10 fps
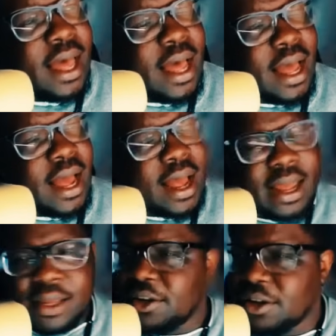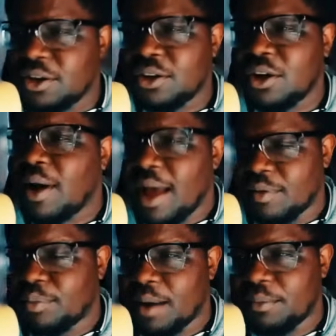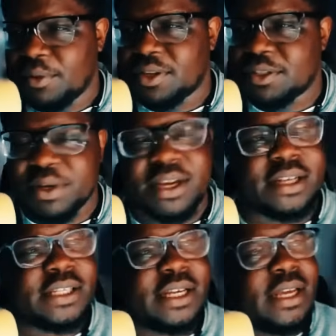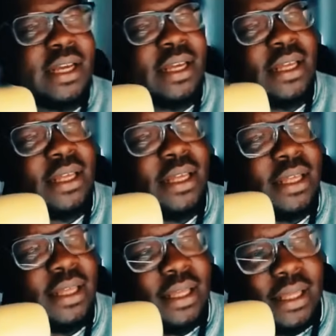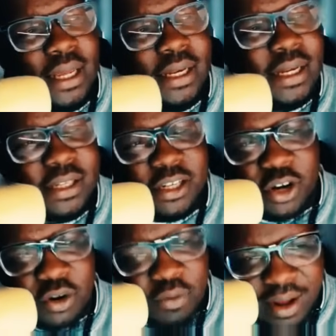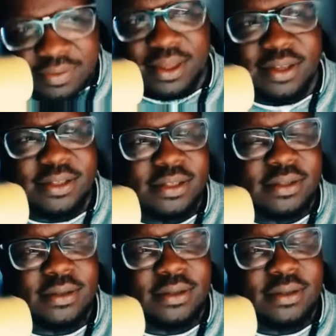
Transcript: I have a problem with this because he doesn't correct this.